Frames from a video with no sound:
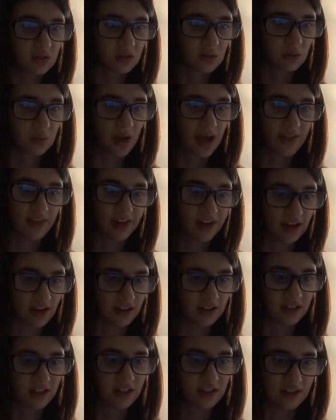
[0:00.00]
whether
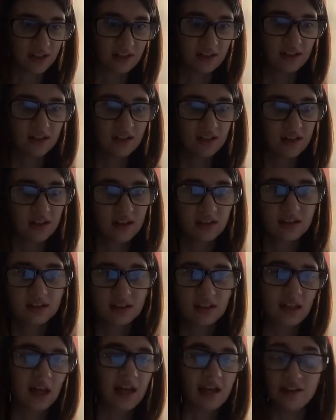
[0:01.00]
you're
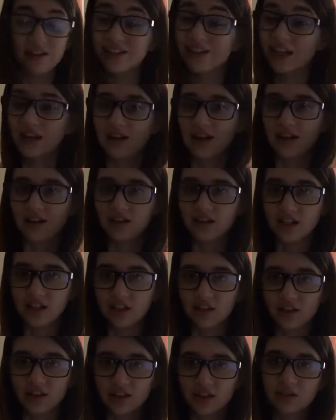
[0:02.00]
slightly at an
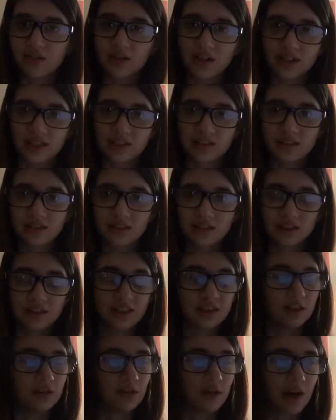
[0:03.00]
increased risk
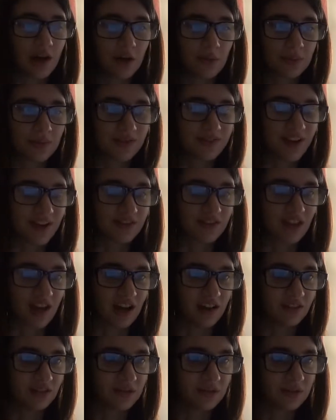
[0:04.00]
to help prevent
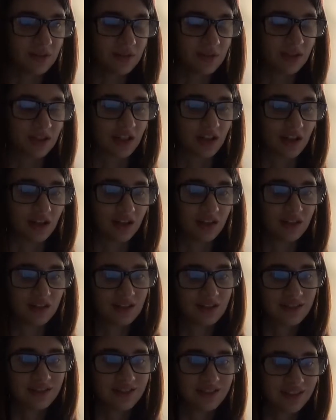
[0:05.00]
that in the future.
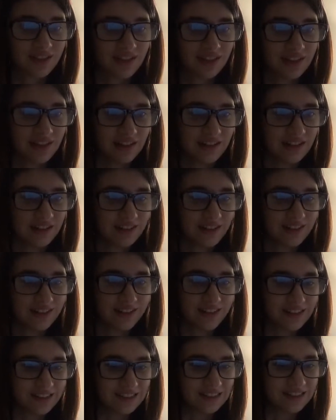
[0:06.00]
This